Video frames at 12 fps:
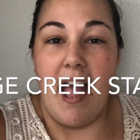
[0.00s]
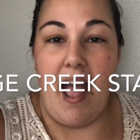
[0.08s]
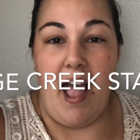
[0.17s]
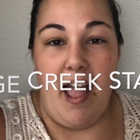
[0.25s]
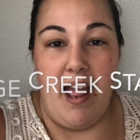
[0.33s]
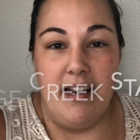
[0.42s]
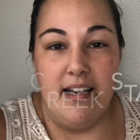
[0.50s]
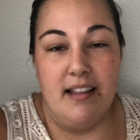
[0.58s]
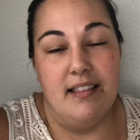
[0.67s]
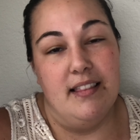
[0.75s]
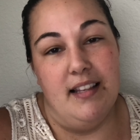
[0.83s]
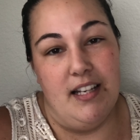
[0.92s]
And
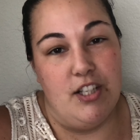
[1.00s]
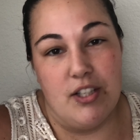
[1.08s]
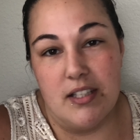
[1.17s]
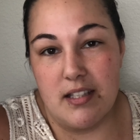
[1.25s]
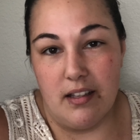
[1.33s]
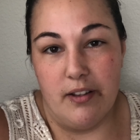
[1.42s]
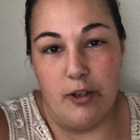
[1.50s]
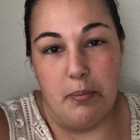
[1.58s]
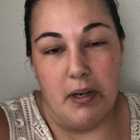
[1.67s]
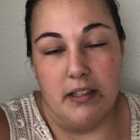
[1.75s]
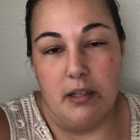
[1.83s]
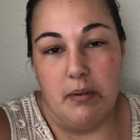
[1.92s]
it's just a little
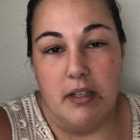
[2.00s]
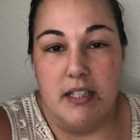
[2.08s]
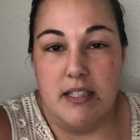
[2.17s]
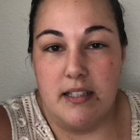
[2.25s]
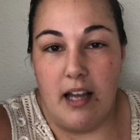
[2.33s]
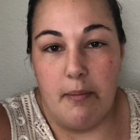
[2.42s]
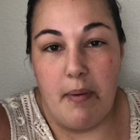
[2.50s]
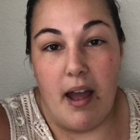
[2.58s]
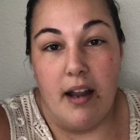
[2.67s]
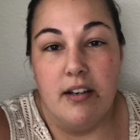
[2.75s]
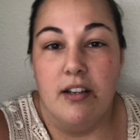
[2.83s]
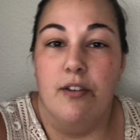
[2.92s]
park that we're gonna stop
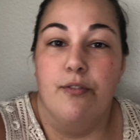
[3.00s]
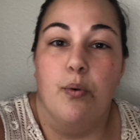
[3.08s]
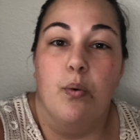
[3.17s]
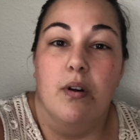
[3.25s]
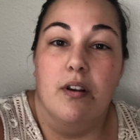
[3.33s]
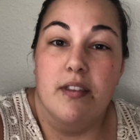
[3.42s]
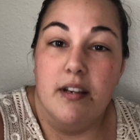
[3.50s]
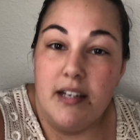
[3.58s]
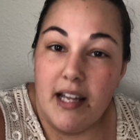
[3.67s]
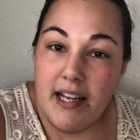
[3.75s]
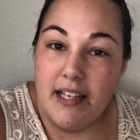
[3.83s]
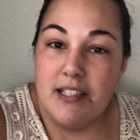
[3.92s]
at for the
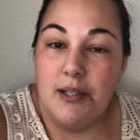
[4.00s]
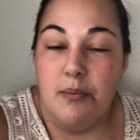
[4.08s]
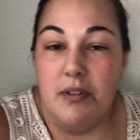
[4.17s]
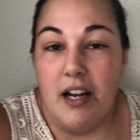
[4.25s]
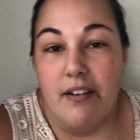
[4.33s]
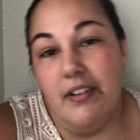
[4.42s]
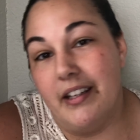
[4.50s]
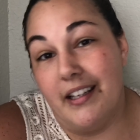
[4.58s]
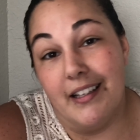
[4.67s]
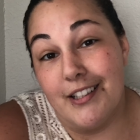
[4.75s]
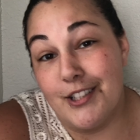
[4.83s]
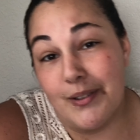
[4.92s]
night. We're not really
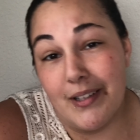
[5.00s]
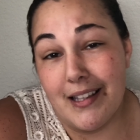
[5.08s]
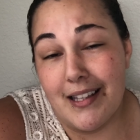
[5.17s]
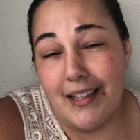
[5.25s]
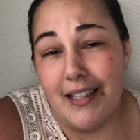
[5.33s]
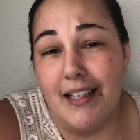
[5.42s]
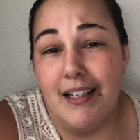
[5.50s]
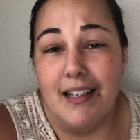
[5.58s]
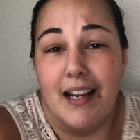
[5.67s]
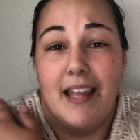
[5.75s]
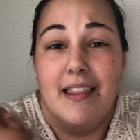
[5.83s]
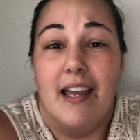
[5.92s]
gonna do anything
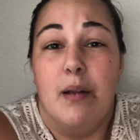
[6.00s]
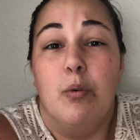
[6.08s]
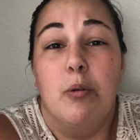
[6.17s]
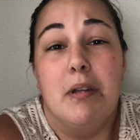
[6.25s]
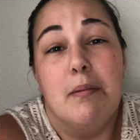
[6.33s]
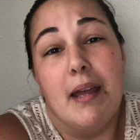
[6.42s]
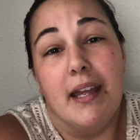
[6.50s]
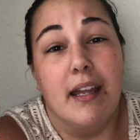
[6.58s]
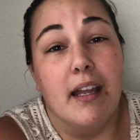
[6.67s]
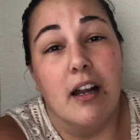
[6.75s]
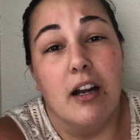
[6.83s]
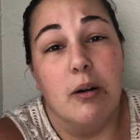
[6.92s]
there. And then we'll be
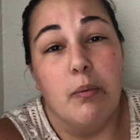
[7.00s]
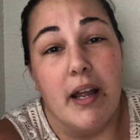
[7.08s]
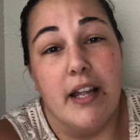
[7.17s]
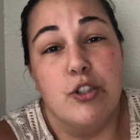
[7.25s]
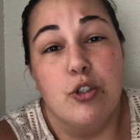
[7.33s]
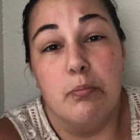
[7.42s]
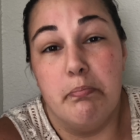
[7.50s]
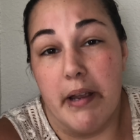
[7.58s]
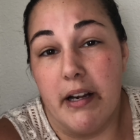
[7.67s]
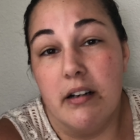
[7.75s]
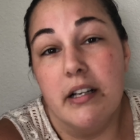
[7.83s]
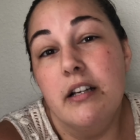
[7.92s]
making our way to
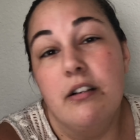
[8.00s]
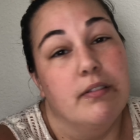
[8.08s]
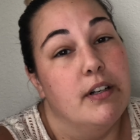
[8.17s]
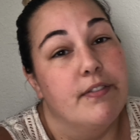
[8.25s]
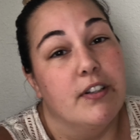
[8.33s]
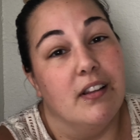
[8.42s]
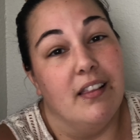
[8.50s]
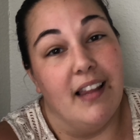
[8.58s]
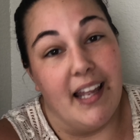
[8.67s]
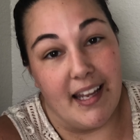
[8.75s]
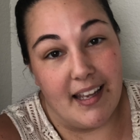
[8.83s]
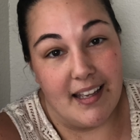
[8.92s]
Barren River
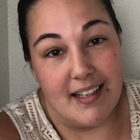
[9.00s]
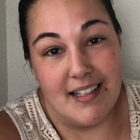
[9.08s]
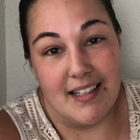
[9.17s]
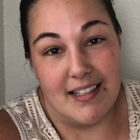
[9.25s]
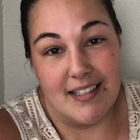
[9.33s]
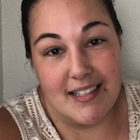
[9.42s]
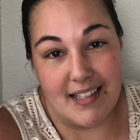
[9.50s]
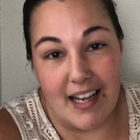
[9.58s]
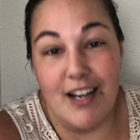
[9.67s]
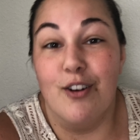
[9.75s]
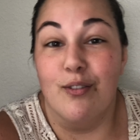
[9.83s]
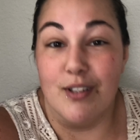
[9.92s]
Lake
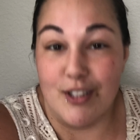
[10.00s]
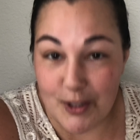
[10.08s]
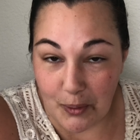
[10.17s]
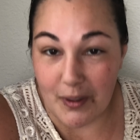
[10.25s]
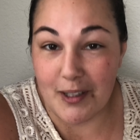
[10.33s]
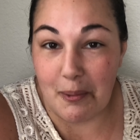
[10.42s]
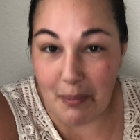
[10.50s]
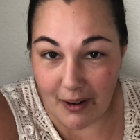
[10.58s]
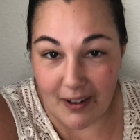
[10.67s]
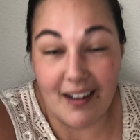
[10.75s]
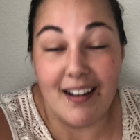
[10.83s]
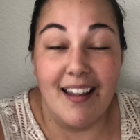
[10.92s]
State Resort
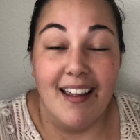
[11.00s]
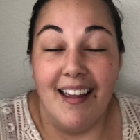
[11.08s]
Park.